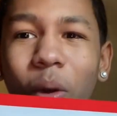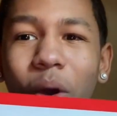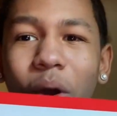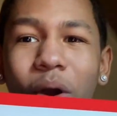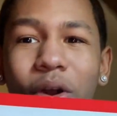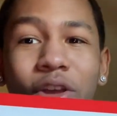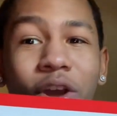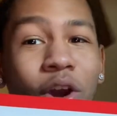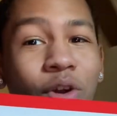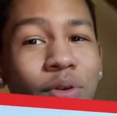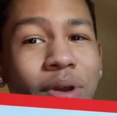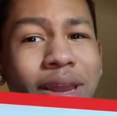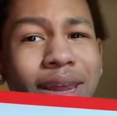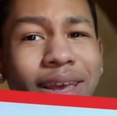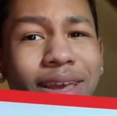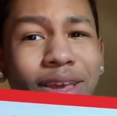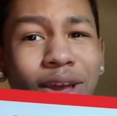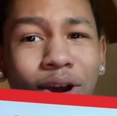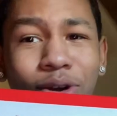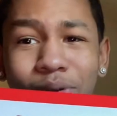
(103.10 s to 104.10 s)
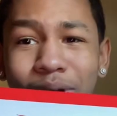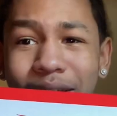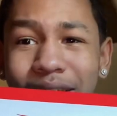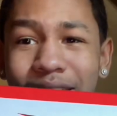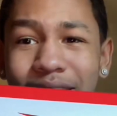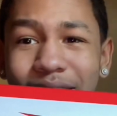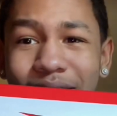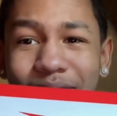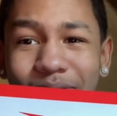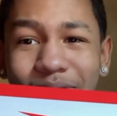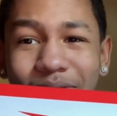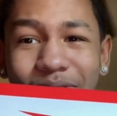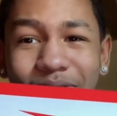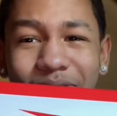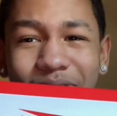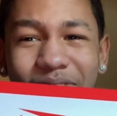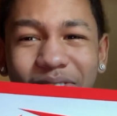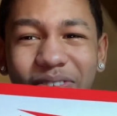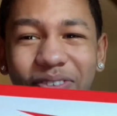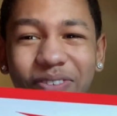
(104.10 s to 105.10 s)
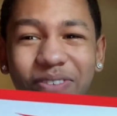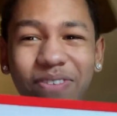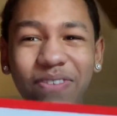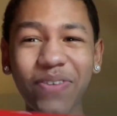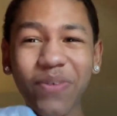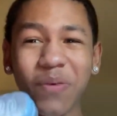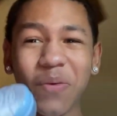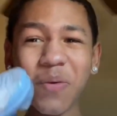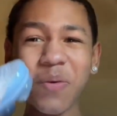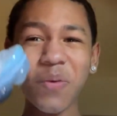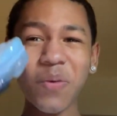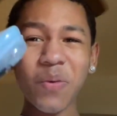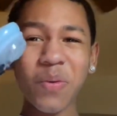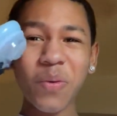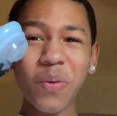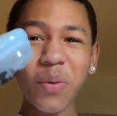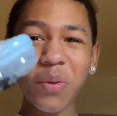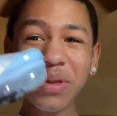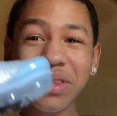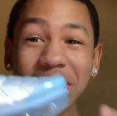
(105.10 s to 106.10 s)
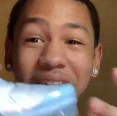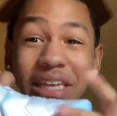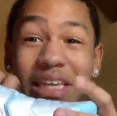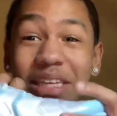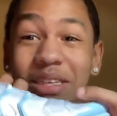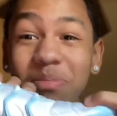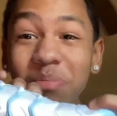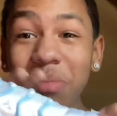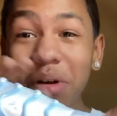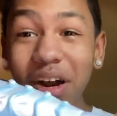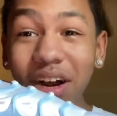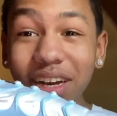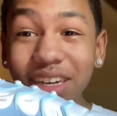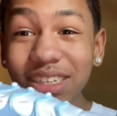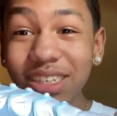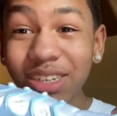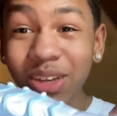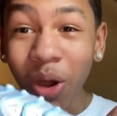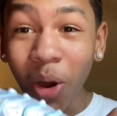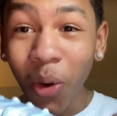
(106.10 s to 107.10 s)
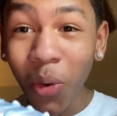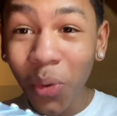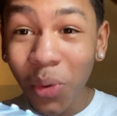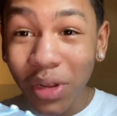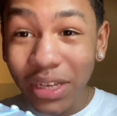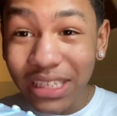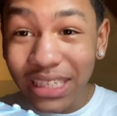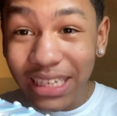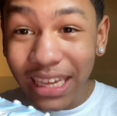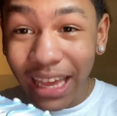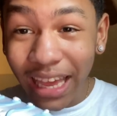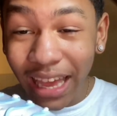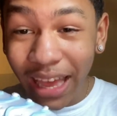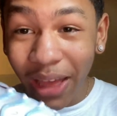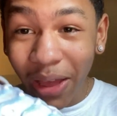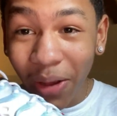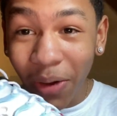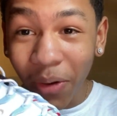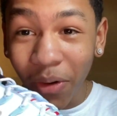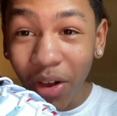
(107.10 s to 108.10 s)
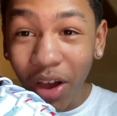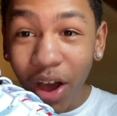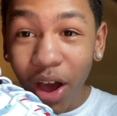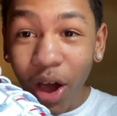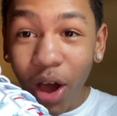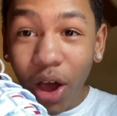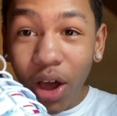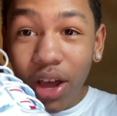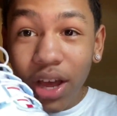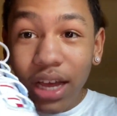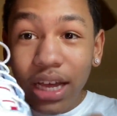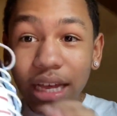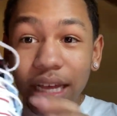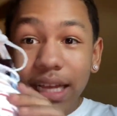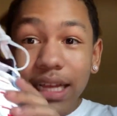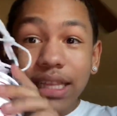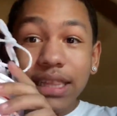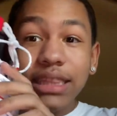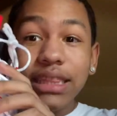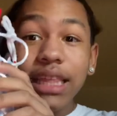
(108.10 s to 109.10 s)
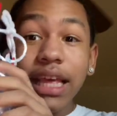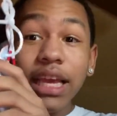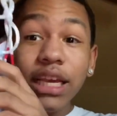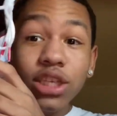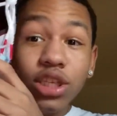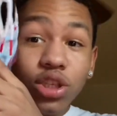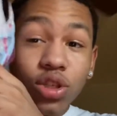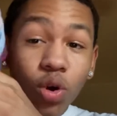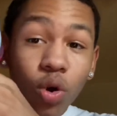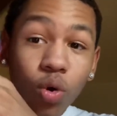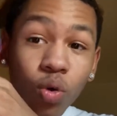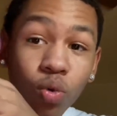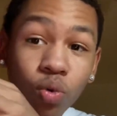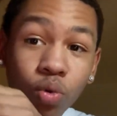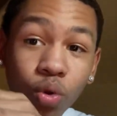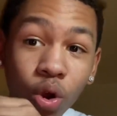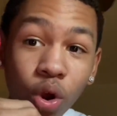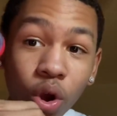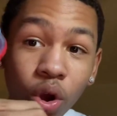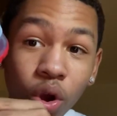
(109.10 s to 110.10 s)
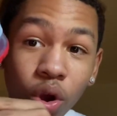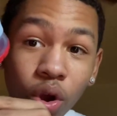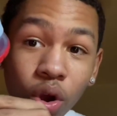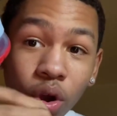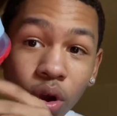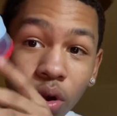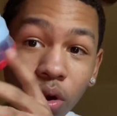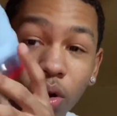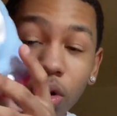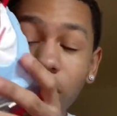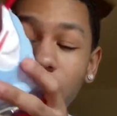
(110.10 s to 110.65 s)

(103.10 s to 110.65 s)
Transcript: Y'all ready? Y'all ready? Ooh. These mugs cold as hell. They so raw.